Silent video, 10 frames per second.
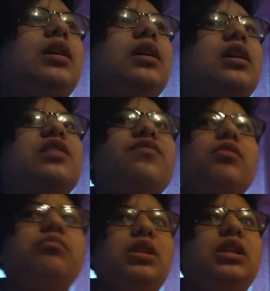Cause for
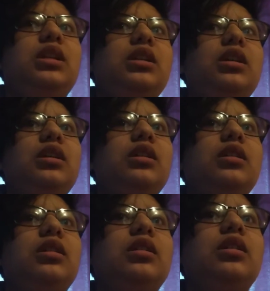me,
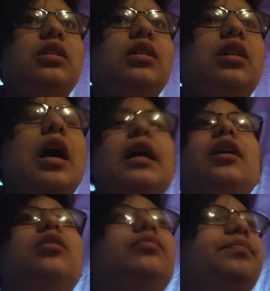
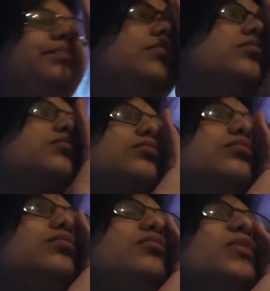
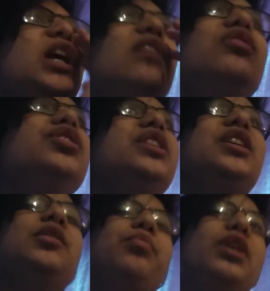I learned that a
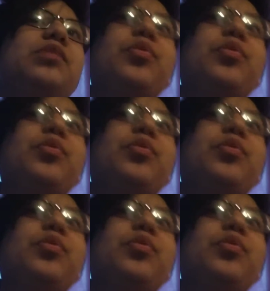depressed